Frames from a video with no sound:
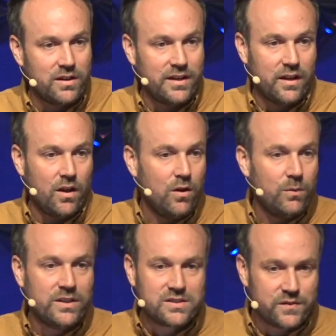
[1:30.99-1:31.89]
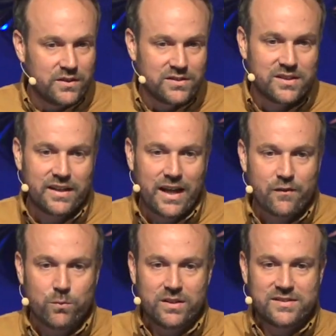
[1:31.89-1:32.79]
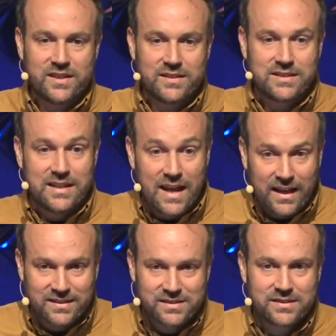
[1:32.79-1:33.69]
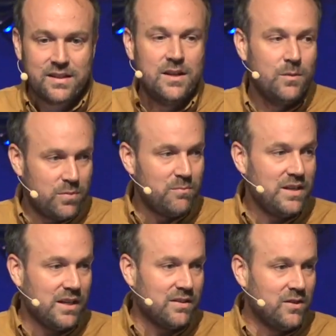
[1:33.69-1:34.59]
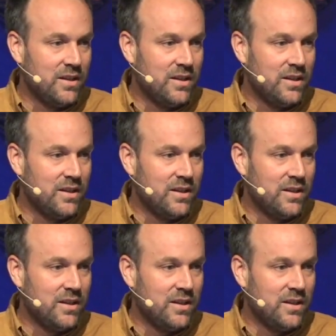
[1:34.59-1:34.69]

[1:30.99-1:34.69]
And it always feels like everyone says yes, but me.